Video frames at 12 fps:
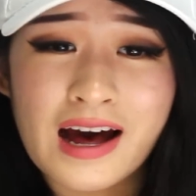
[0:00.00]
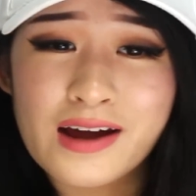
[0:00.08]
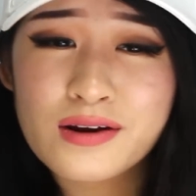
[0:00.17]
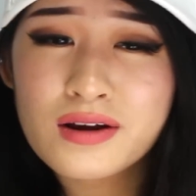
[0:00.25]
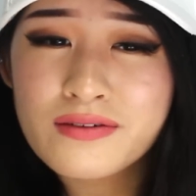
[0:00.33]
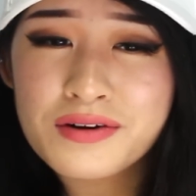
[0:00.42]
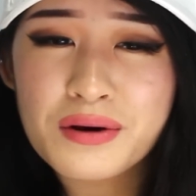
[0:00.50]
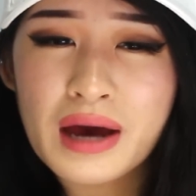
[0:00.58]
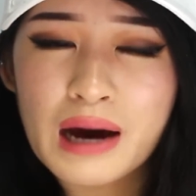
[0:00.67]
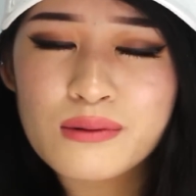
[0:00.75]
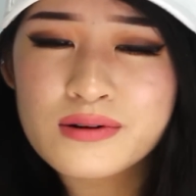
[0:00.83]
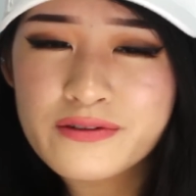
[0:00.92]
I don't even know
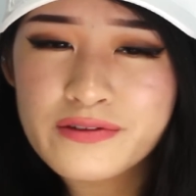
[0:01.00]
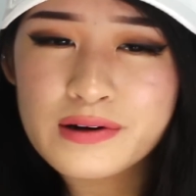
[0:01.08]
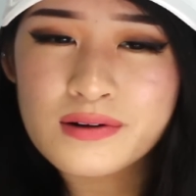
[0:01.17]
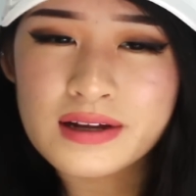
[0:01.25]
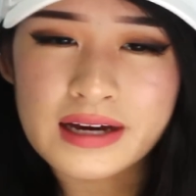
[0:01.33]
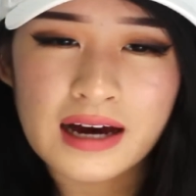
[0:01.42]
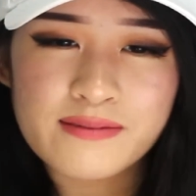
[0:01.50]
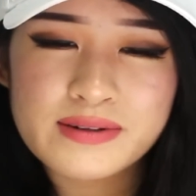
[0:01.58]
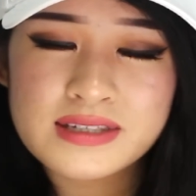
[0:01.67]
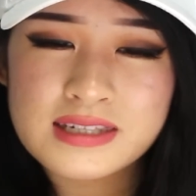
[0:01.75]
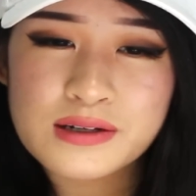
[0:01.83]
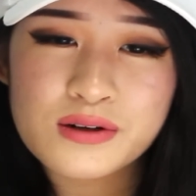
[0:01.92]
how I would feel. Like, I've
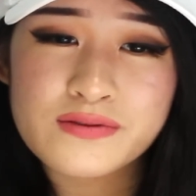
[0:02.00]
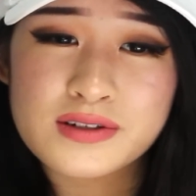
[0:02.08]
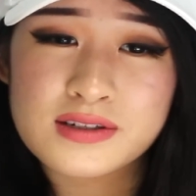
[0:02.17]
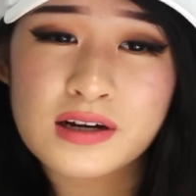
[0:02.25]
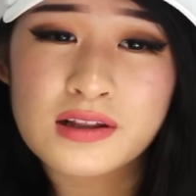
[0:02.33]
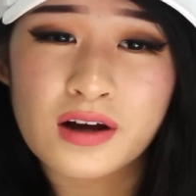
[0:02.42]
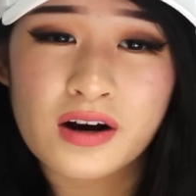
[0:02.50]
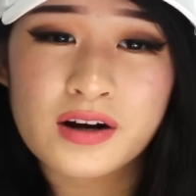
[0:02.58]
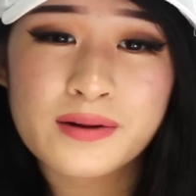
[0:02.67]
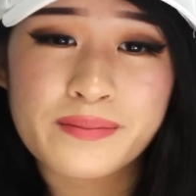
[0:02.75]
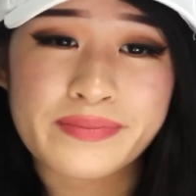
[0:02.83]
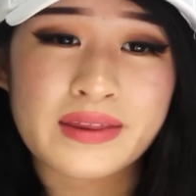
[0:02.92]
been single for so
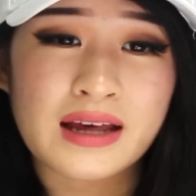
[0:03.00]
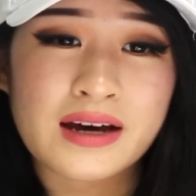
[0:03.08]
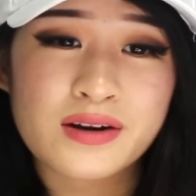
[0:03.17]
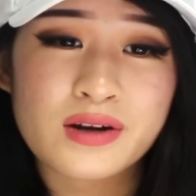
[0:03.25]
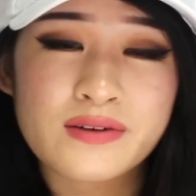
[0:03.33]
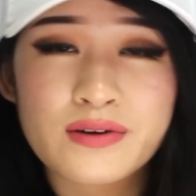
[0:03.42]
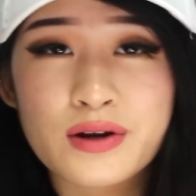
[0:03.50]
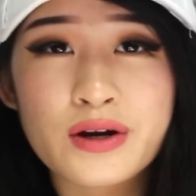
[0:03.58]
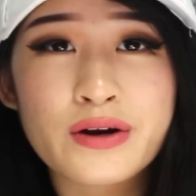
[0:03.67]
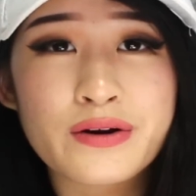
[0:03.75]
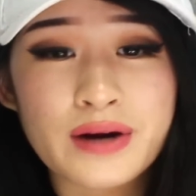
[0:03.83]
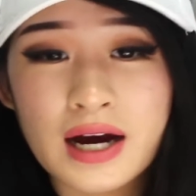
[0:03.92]
long. I don't even
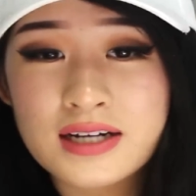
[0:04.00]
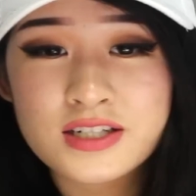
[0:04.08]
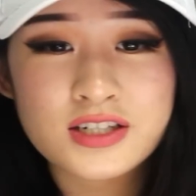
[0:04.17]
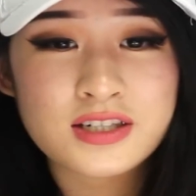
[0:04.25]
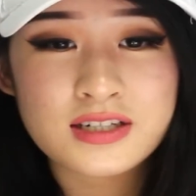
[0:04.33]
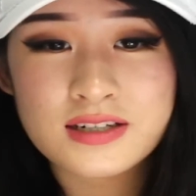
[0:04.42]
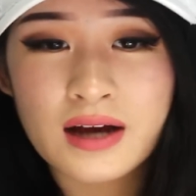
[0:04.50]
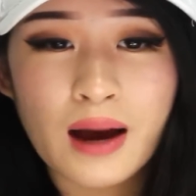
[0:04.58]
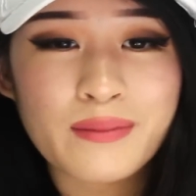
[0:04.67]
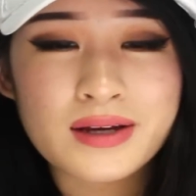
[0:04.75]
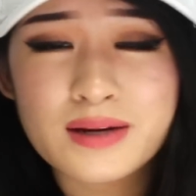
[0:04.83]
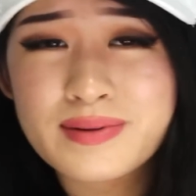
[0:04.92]
know.
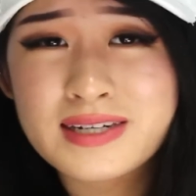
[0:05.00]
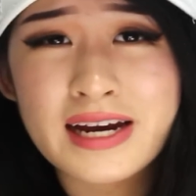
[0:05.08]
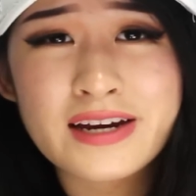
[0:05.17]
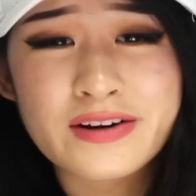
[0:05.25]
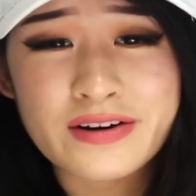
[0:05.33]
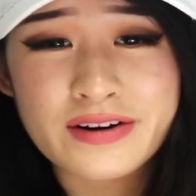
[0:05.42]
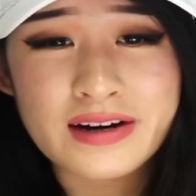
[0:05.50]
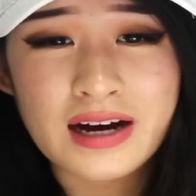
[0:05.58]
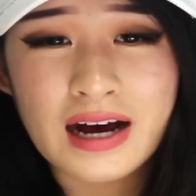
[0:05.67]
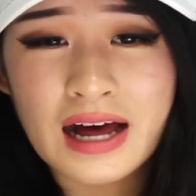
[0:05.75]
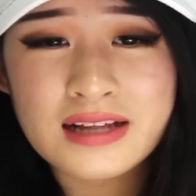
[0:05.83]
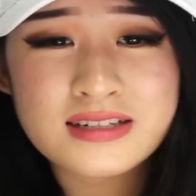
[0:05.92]
I'm like a
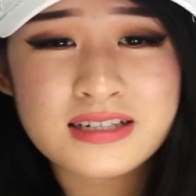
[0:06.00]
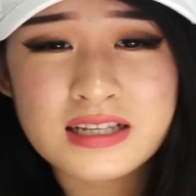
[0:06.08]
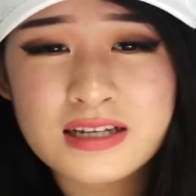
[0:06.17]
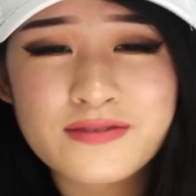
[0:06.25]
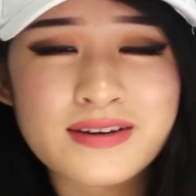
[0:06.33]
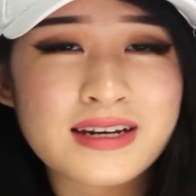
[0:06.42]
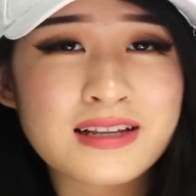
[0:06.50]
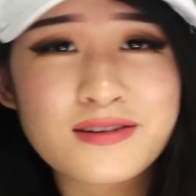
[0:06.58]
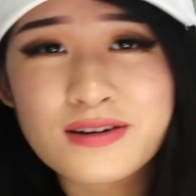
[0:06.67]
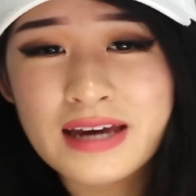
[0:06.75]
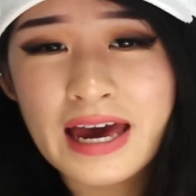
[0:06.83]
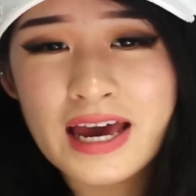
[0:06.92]
potato. I just live in a
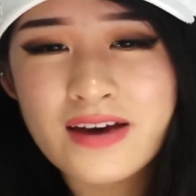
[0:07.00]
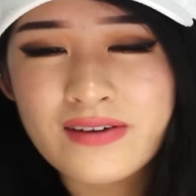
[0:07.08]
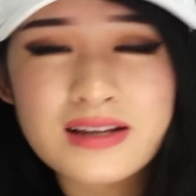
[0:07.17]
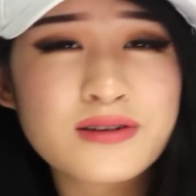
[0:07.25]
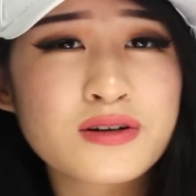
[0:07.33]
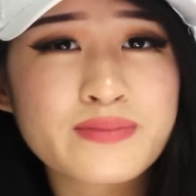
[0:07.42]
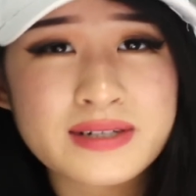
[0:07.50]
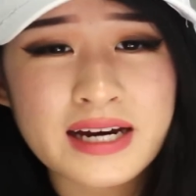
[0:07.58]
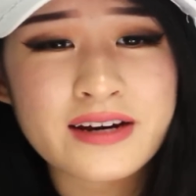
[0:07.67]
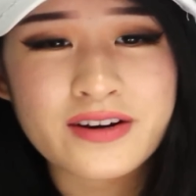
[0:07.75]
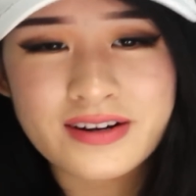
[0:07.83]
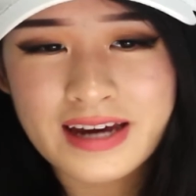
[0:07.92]
little cave, a little
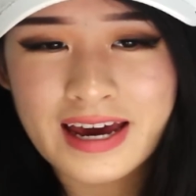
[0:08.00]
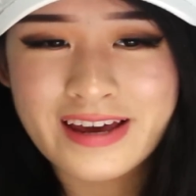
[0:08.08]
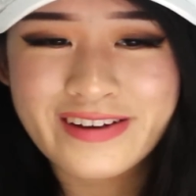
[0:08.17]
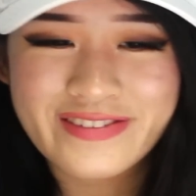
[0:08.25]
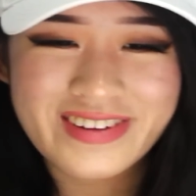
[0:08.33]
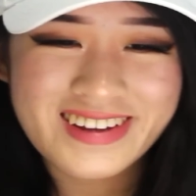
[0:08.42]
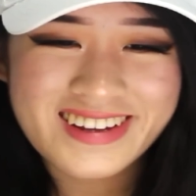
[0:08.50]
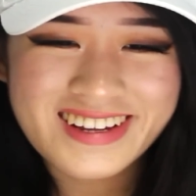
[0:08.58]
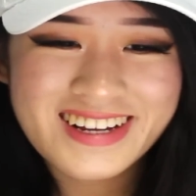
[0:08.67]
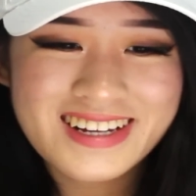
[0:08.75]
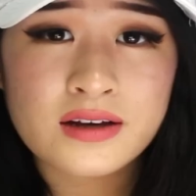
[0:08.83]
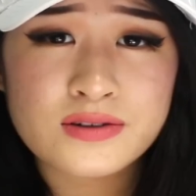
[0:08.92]
potato cave.
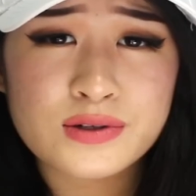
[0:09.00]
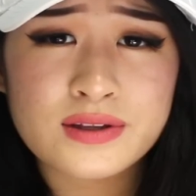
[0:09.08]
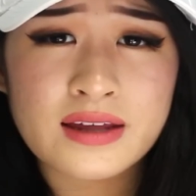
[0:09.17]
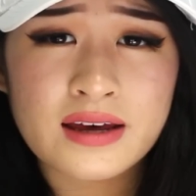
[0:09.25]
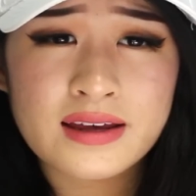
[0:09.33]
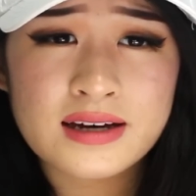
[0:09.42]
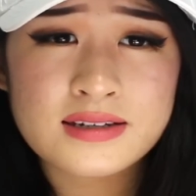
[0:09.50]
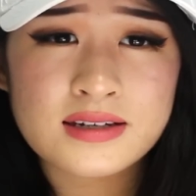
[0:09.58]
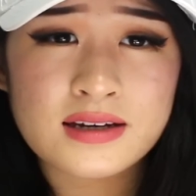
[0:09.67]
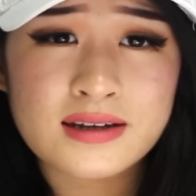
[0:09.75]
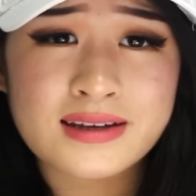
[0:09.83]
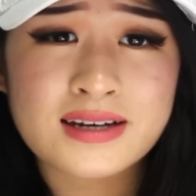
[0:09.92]
You there yet?
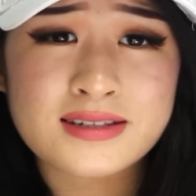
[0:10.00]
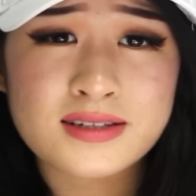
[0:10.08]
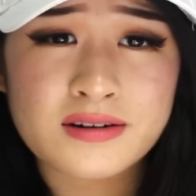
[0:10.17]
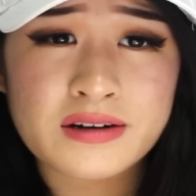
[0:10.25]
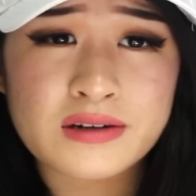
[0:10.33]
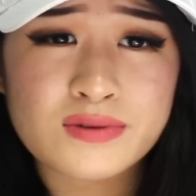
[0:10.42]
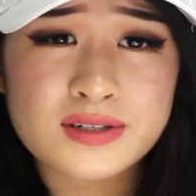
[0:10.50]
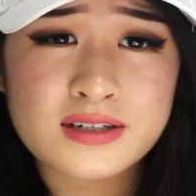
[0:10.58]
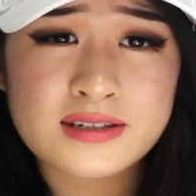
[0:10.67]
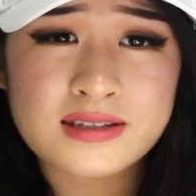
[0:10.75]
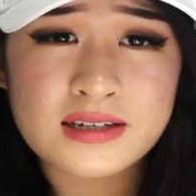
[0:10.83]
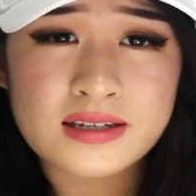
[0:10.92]
Yeah, sorry. Was
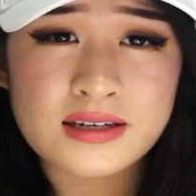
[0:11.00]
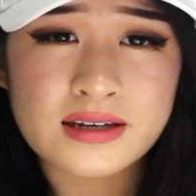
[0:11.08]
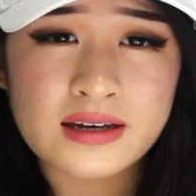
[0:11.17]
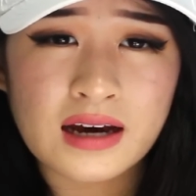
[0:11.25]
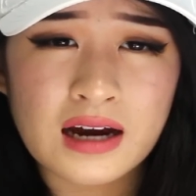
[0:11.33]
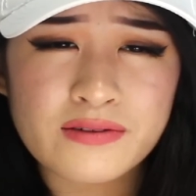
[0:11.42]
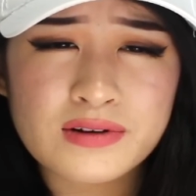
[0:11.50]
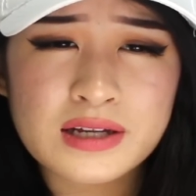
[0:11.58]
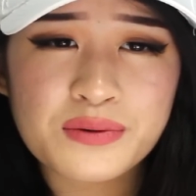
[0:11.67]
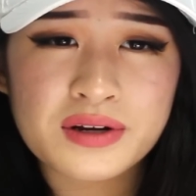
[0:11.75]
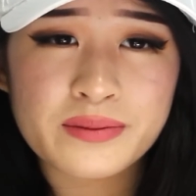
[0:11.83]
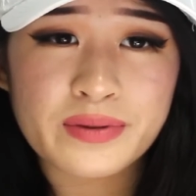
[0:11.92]
just thinking. I
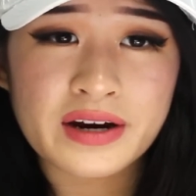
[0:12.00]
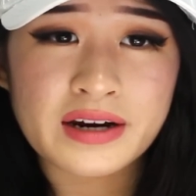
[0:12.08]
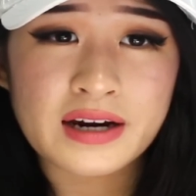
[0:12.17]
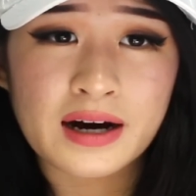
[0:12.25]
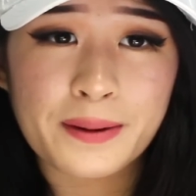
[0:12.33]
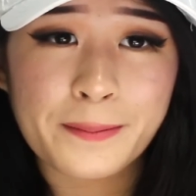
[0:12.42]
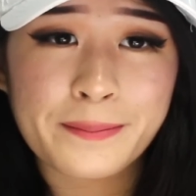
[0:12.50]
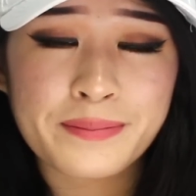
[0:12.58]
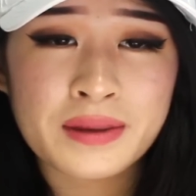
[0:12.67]
really want to break up.